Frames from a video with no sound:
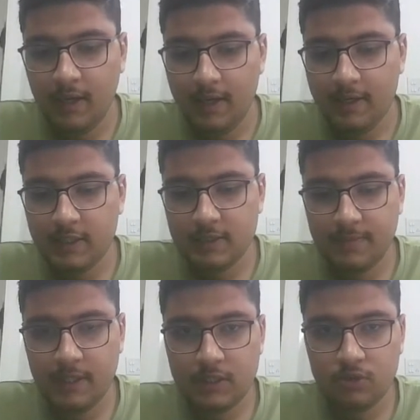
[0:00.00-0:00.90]
and
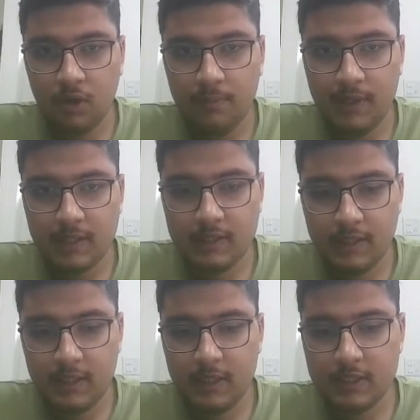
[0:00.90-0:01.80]
space
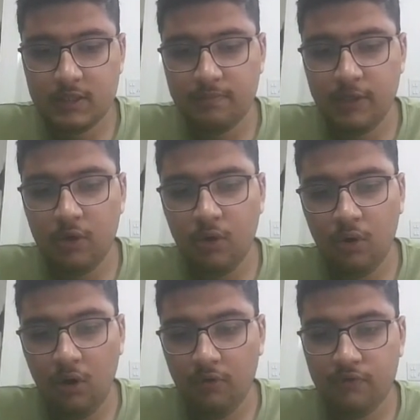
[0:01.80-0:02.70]
complexity is big
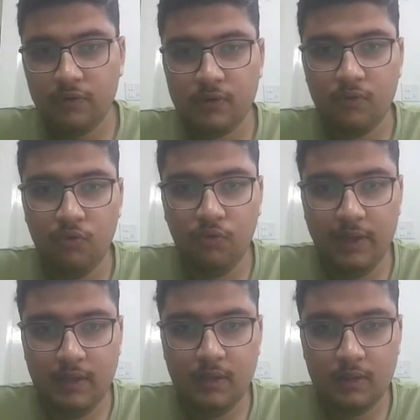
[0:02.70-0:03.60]
of
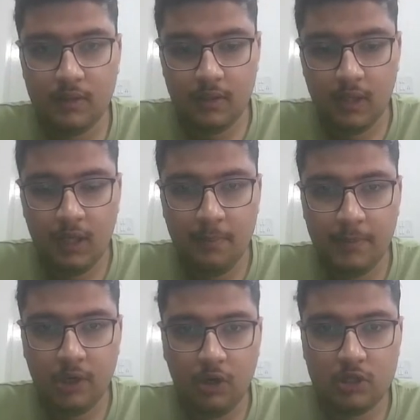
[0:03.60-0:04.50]
1
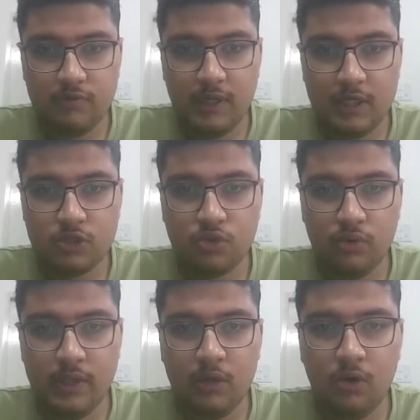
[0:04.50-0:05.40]
because we are
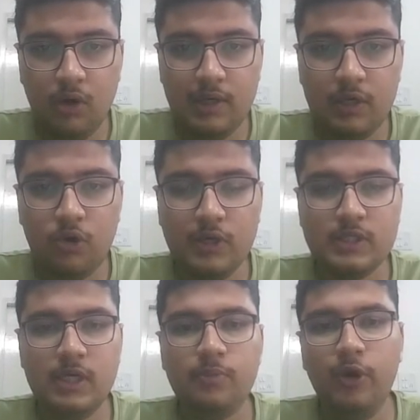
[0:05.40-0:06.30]
storing only
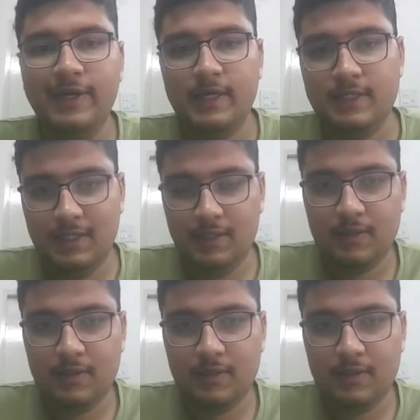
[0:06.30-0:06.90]
constant pointers here.